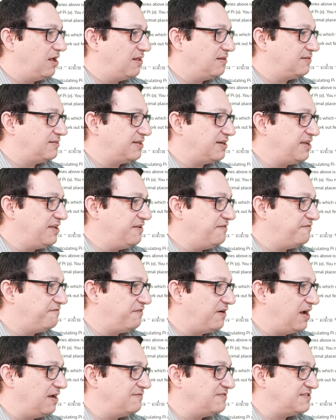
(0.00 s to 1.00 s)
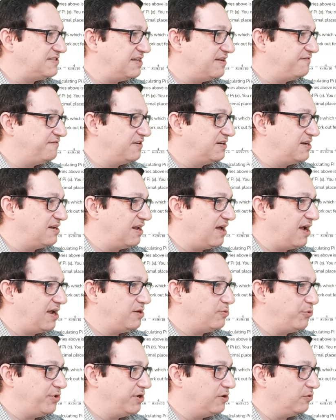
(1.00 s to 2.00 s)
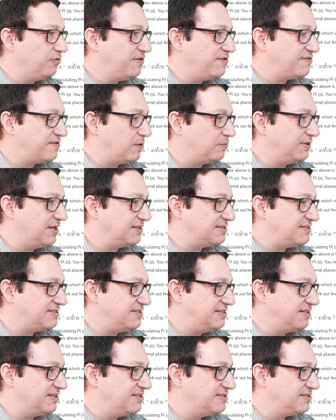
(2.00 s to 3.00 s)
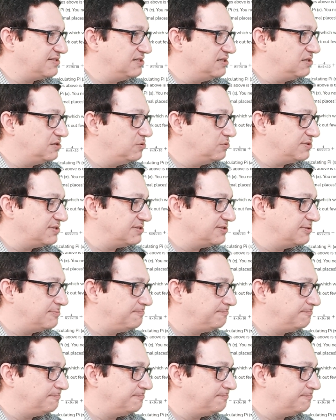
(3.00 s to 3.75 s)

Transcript: 3, 5, 7, 9. We notice how that series goes.